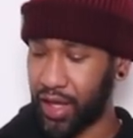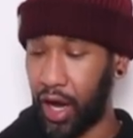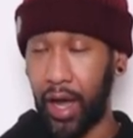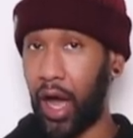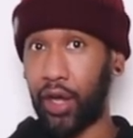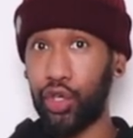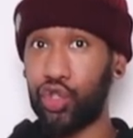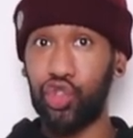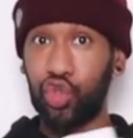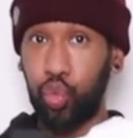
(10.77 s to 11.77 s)
and I could
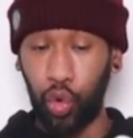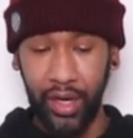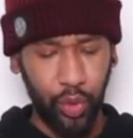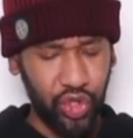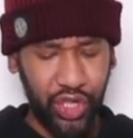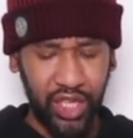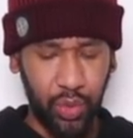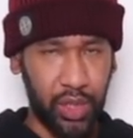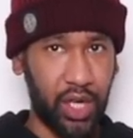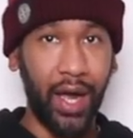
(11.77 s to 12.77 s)
have sworn it was
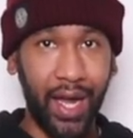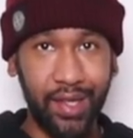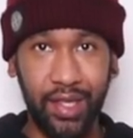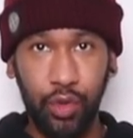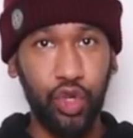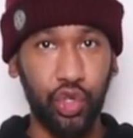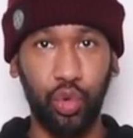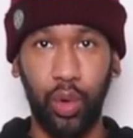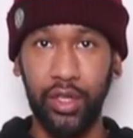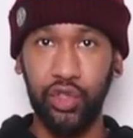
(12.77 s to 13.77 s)
genuine. But I had the
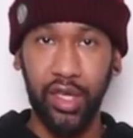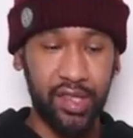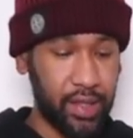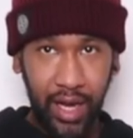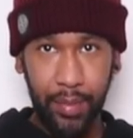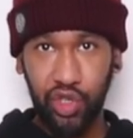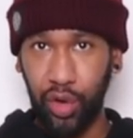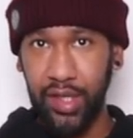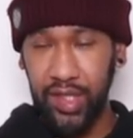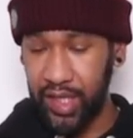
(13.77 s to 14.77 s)
original one, so I said, let me
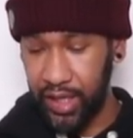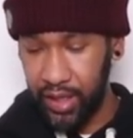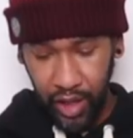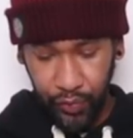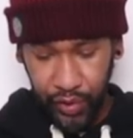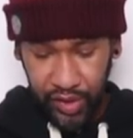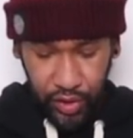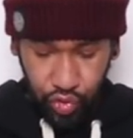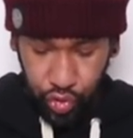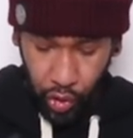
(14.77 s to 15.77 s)
try and see if this
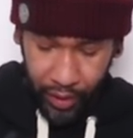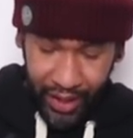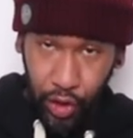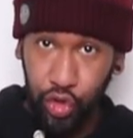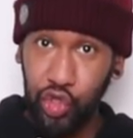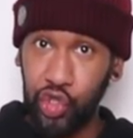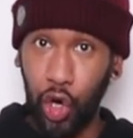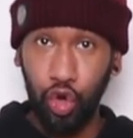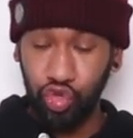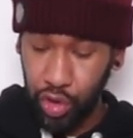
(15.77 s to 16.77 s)
is real. And it looks
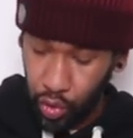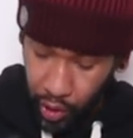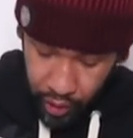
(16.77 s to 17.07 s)
so real